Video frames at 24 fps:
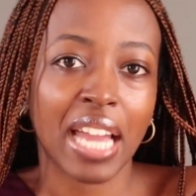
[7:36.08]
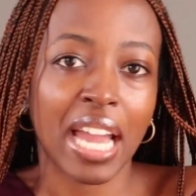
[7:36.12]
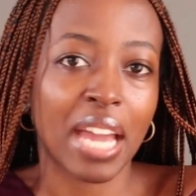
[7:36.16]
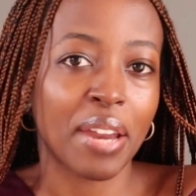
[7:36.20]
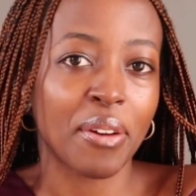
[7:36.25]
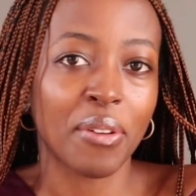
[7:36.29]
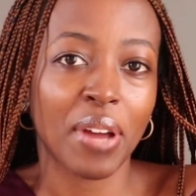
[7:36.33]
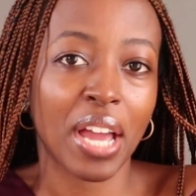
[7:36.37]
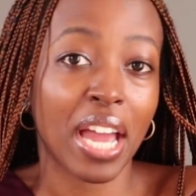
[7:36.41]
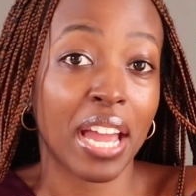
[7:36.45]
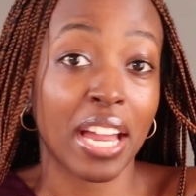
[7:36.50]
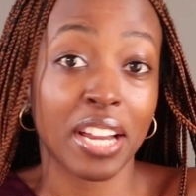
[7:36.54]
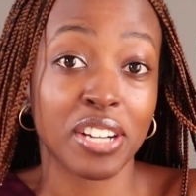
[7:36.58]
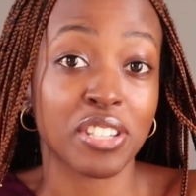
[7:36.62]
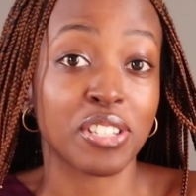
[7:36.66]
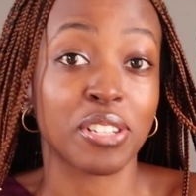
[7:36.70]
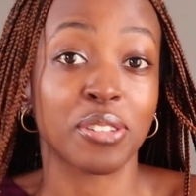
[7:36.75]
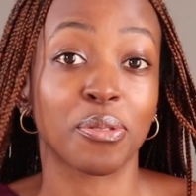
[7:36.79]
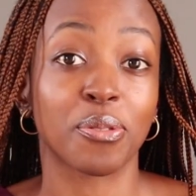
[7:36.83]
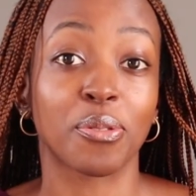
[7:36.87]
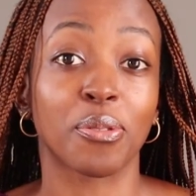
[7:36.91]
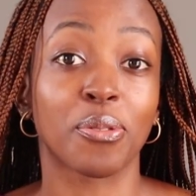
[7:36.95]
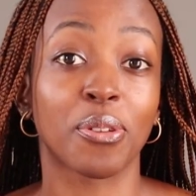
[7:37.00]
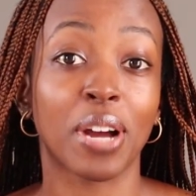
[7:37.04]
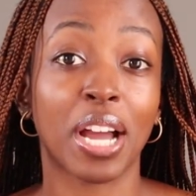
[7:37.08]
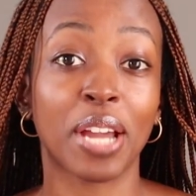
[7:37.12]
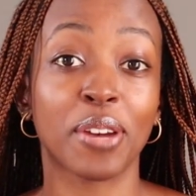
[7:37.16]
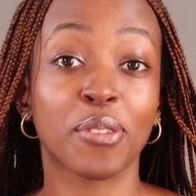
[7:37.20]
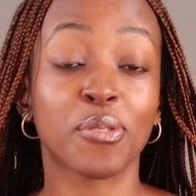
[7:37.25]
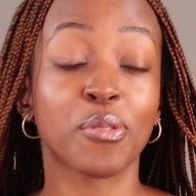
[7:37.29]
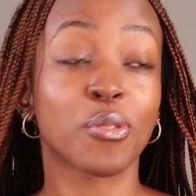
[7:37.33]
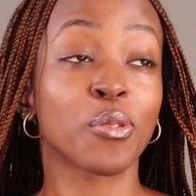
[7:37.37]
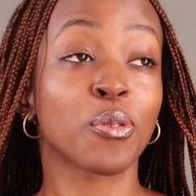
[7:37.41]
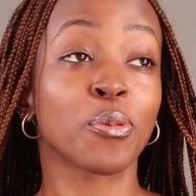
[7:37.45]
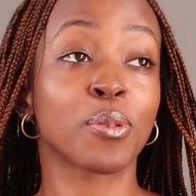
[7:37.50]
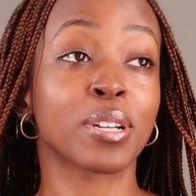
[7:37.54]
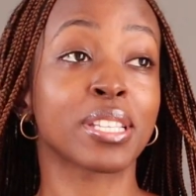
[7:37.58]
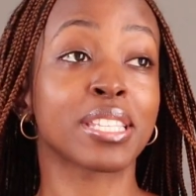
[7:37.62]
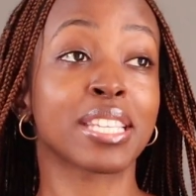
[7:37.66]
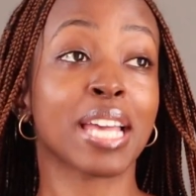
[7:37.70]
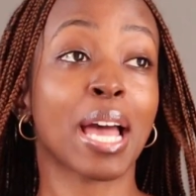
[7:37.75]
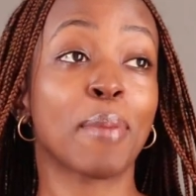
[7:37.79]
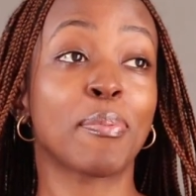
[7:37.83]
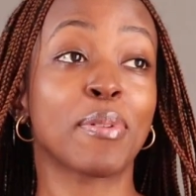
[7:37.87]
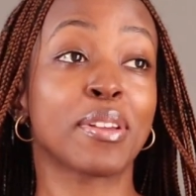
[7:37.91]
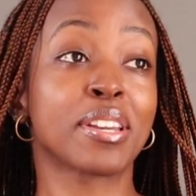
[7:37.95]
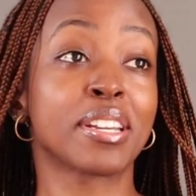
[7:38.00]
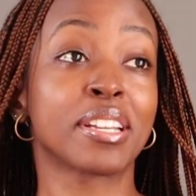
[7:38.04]
I don't know what's
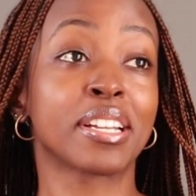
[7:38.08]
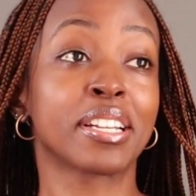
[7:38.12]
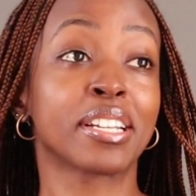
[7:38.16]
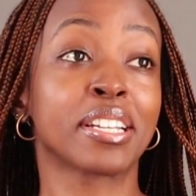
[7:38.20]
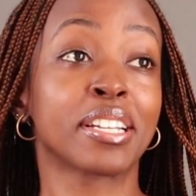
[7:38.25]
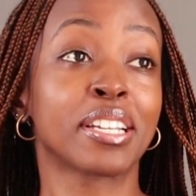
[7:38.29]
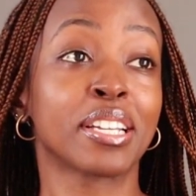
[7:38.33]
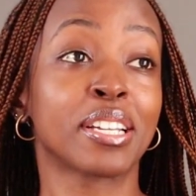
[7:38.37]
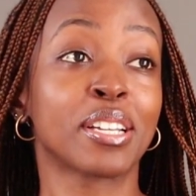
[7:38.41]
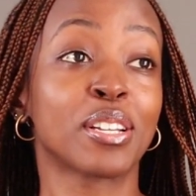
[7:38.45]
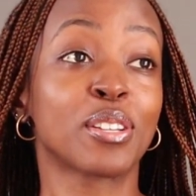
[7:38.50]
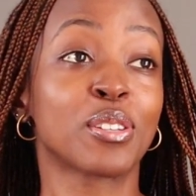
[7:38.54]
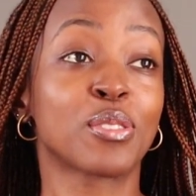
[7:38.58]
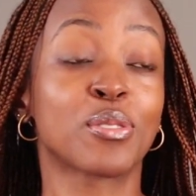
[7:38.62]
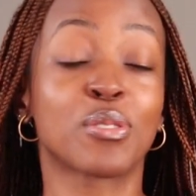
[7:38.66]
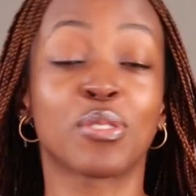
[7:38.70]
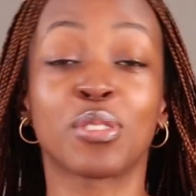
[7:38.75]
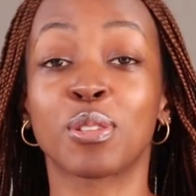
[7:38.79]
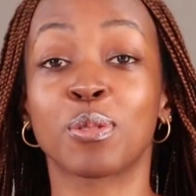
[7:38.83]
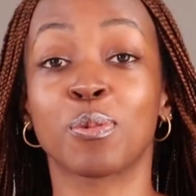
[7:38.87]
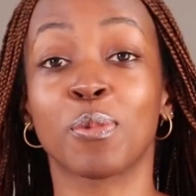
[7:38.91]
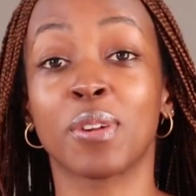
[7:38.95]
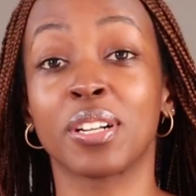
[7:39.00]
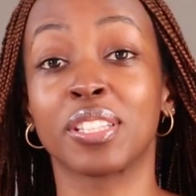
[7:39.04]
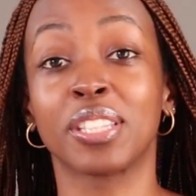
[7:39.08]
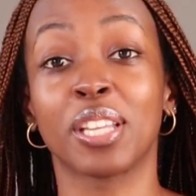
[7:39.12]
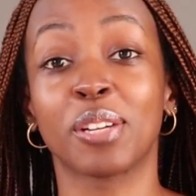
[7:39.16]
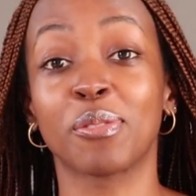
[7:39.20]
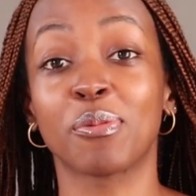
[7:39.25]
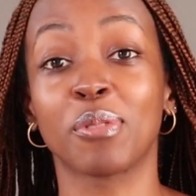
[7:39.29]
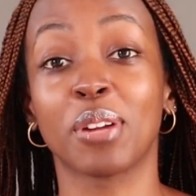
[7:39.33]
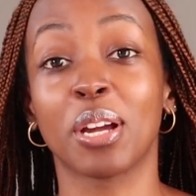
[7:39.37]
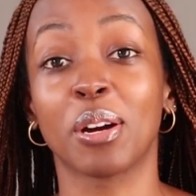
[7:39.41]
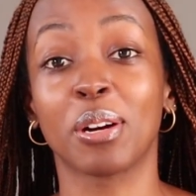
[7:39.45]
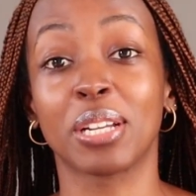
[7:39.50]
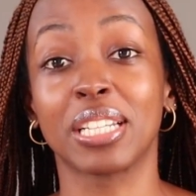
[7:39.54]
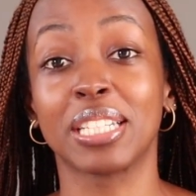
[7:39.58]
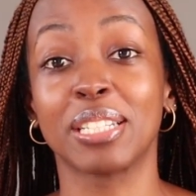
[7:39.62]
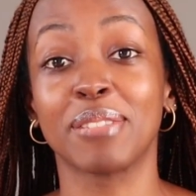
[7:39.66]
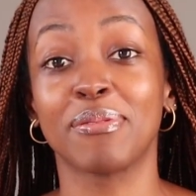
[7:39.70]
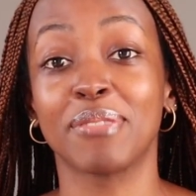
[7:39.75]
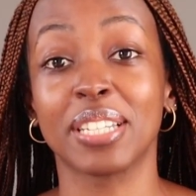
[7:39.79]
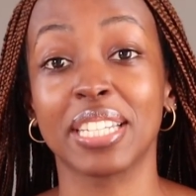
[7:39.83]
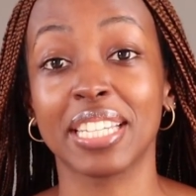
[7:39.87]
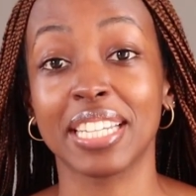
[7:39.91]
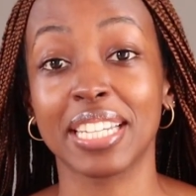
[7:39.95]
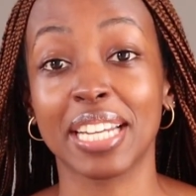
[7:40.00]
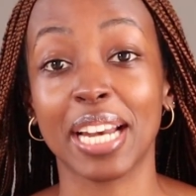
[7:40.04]
happening to this world that we are
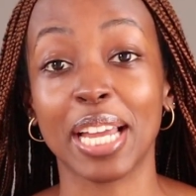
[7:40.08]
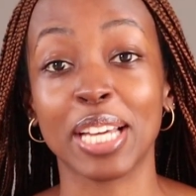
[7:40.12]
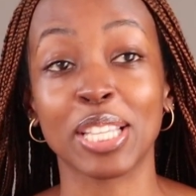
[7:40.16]
living in.